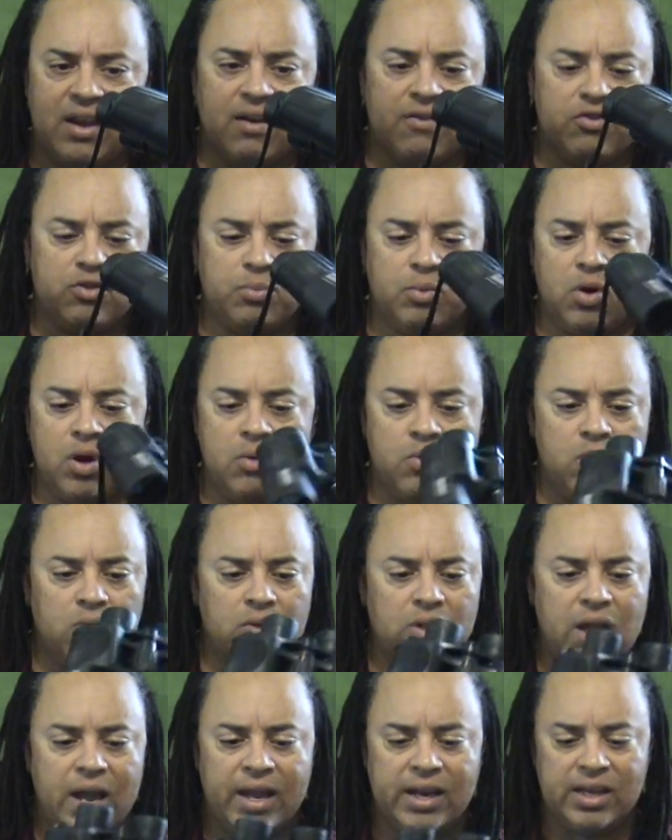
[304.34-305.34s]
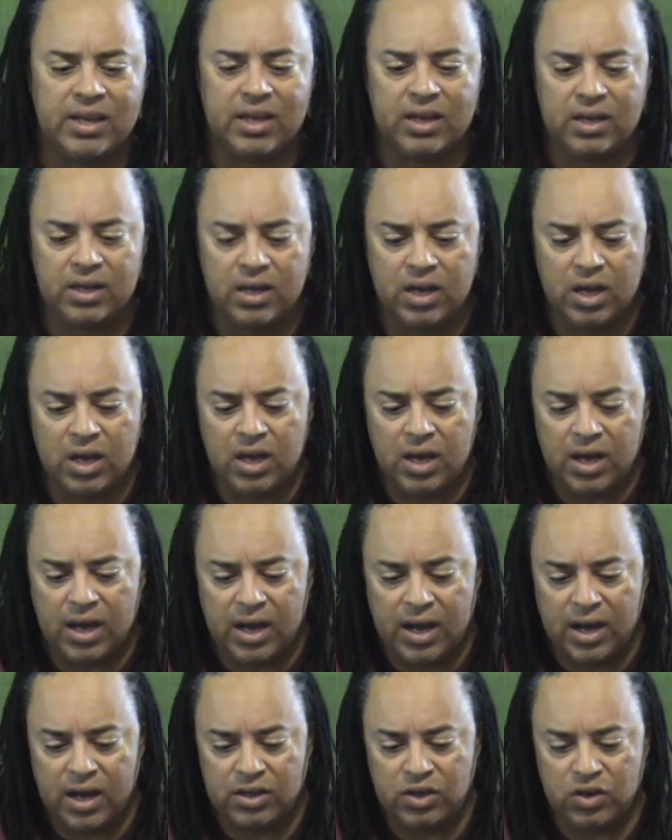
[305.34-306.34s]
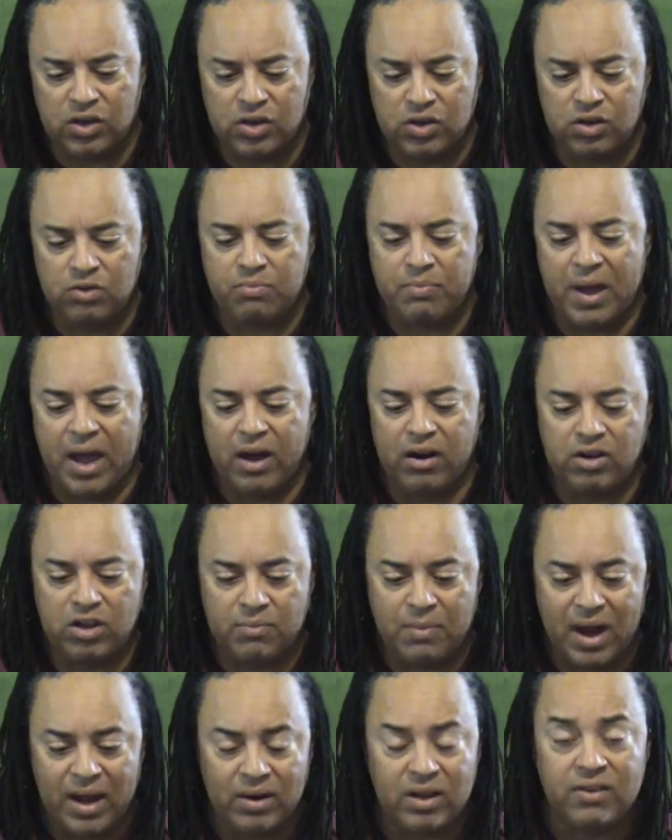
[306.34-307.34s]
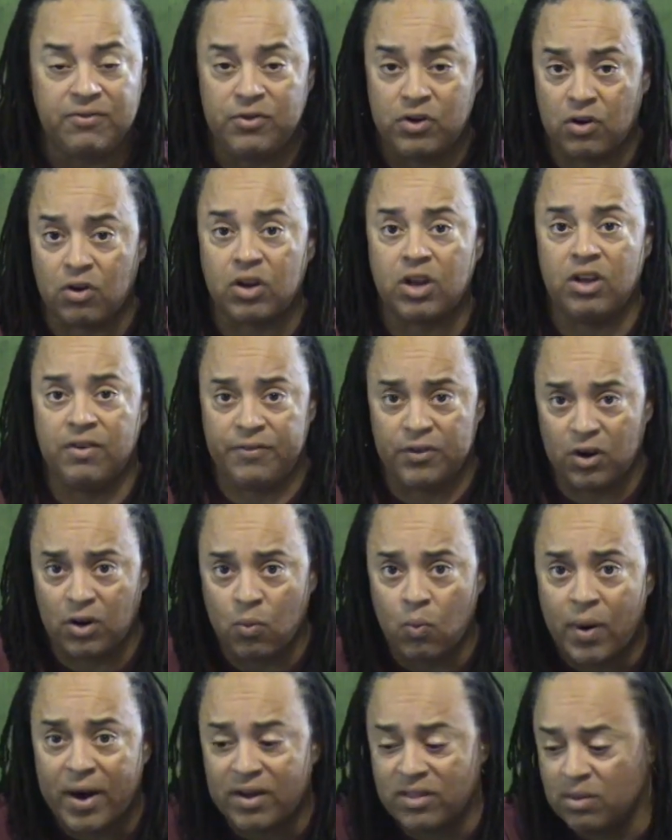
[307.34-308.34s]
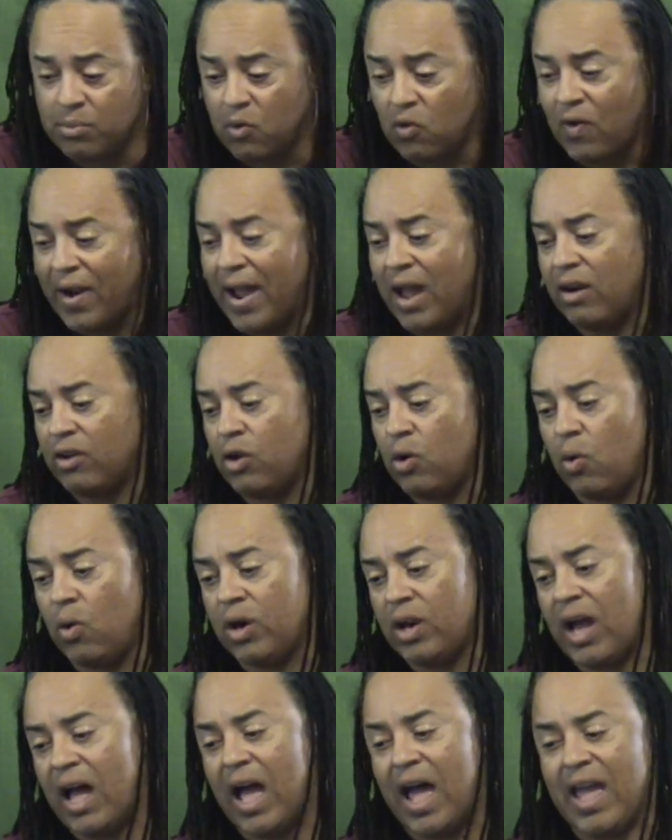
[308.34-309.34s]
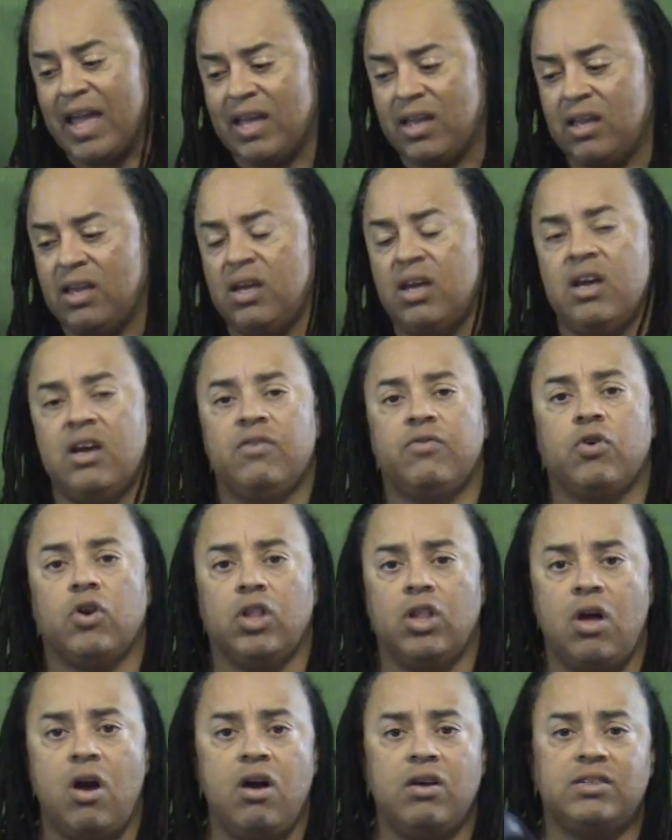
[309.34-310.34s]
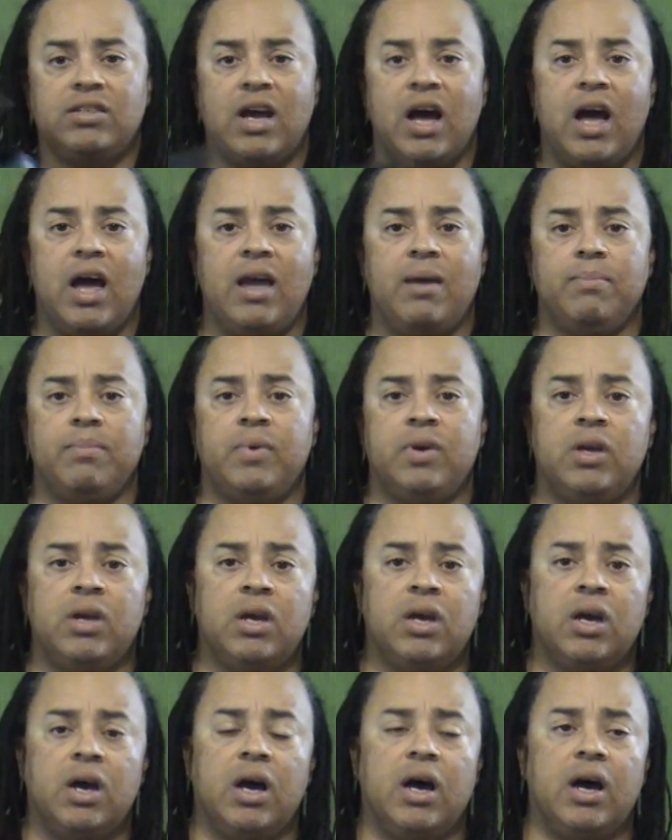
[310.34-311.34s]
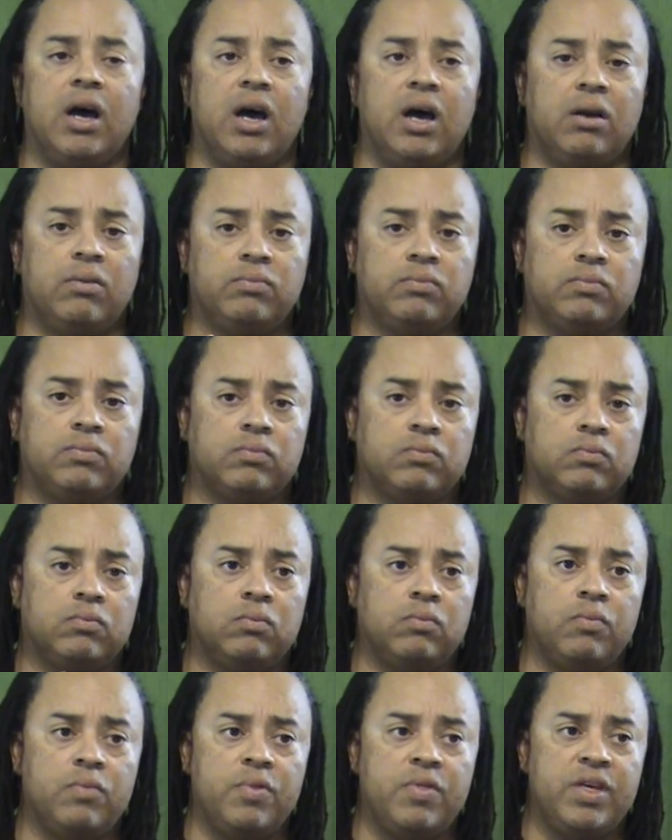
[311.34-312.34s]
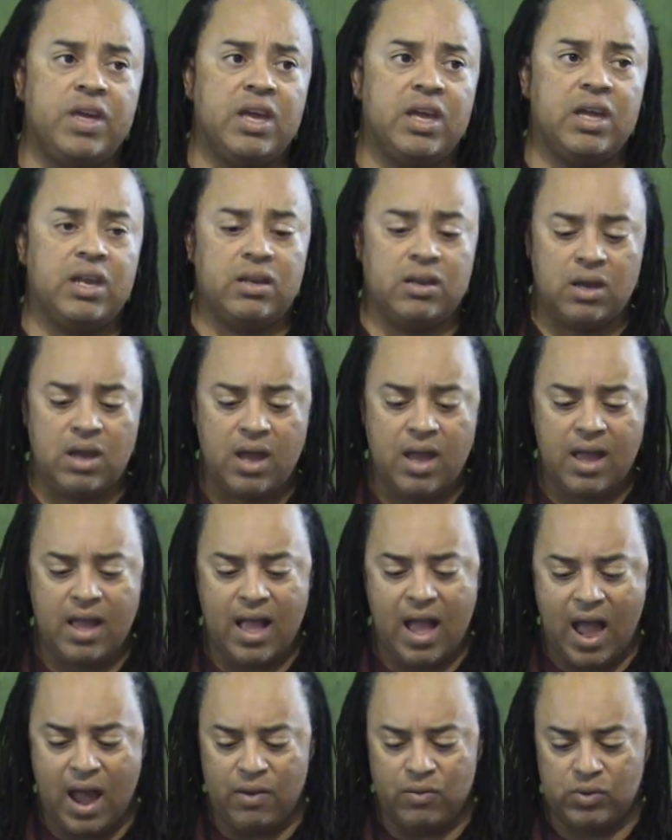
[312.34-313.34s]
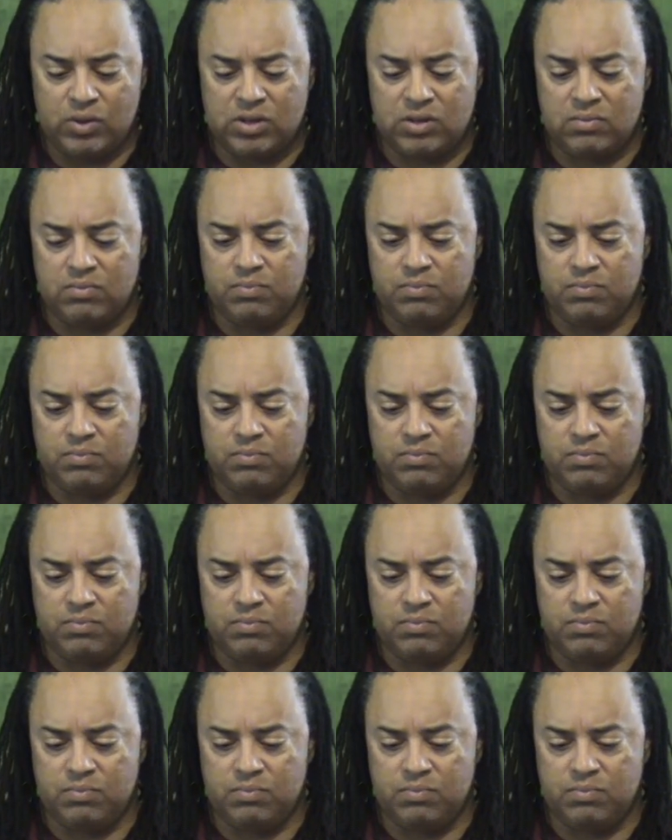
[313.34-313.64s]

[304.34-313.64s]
comfortable, I won't lie to you. You can do better. You might, if you're going to wear them around, go on a hike for a long time, then I would,